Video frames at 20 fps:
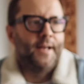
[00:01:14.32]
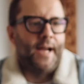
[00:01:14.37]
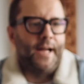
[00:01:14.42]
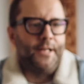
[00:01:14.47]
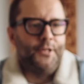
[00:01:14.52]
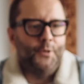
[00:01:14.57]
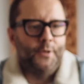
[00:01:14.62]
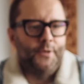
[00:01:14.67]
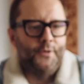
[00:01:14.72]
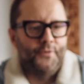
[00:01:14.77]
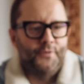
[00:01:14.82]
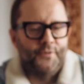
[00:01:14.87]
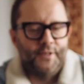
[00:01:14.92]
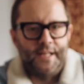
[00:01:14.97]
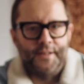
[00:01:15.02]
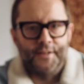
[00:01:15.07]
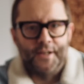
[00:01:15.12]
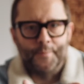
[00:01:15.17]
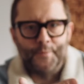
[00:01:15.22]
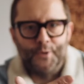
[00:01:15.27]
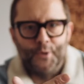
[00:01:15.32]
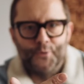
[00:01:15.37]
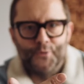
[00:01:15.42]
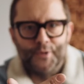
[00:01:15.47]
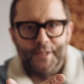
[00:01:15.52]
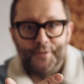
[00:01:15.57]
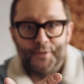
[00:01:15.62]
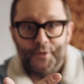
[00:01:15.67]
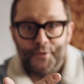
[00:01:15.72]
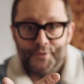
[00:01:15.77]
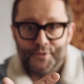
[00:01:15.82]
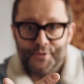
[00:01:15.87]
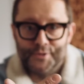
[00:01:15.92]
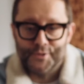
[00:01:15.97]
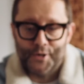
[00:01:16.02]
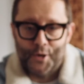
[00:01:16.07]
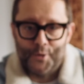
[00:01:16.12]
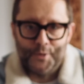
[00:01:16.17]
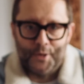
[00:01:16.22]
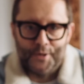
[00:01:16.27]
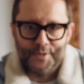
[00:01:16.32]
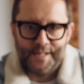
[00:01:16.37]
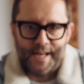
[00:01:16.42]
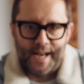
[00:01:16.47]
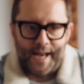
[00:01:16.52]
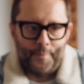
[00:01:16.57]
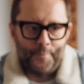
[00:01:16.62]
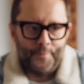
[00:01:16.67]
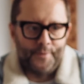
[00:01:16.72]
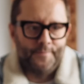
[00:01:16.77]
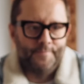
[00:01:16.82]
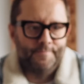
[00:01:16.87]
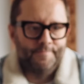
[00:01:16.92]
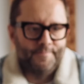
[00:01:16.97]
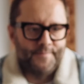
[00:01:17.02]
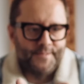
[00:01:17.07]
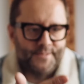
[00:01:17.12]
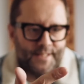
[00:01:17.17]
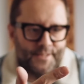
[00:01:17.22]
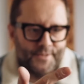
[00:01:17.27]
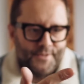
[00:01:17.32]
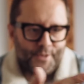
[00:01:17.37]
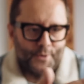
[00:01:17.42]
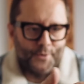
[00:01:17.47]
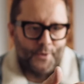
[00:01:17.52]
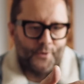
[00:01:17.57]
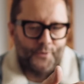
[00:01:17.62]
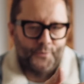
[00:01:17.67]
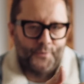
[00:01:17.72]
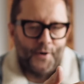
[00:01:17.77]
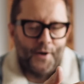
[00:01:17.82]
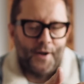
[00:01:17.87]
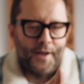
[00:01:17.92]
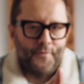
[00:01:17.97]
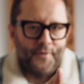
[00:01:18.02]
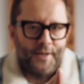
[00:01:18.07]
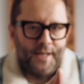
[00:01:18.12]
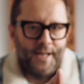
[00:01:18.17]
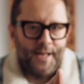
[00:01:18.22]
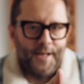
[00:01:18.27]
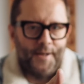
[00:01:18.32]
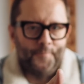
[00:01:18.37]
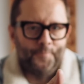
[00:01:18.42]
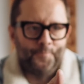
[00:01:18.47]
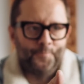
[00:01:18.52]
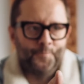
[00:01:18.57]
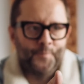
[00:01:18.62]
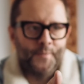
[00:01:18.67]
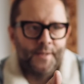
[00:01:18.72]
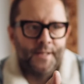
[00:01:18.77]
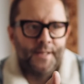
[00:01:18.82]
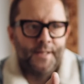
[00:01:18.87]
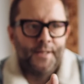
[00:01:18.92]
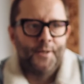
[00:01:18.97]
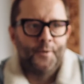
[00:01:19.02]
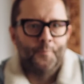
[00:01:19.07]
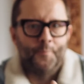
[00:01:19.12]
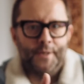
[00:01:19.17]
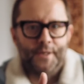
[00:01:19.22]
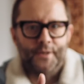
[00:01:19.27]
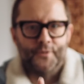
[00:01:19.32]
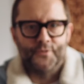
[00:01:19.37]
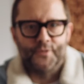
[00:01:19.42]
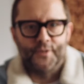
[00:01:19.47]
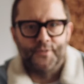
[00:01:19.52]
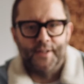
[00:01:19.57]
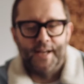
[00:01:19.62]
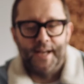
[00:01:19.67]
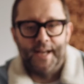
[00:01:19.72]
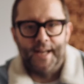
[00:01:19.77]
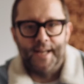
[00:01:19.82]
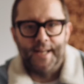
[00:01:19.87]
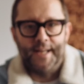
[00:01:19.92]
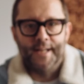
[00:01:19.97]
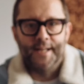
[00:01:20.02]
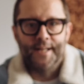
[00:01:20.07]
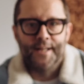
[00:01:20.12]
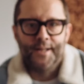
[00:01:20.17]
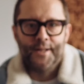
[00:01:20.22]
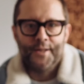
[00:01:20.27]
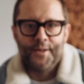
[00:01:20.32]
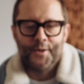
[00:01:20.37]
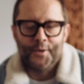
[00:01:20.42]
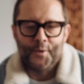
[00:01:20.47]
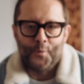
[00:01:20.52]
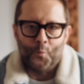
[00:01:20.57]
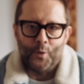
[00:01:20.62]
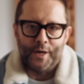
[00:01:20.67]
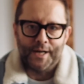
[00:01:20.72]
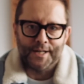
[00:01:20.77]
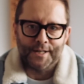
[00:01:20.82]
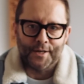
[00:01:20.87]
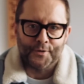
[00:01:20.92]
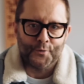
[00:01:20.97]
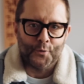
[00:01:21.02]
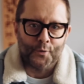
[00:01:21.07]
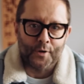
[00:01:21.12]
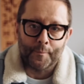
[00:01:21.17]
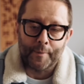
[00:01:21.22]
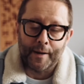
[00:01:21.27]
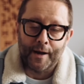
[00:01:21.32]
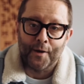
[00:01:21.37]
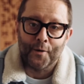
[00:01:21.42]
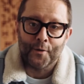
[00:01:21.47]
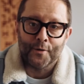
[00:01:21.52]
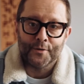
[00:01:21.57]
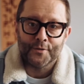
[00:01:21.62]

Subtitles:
And you can see that I'm using the SONOS app. It says SONOS 5 here. Because today, we're going to talk about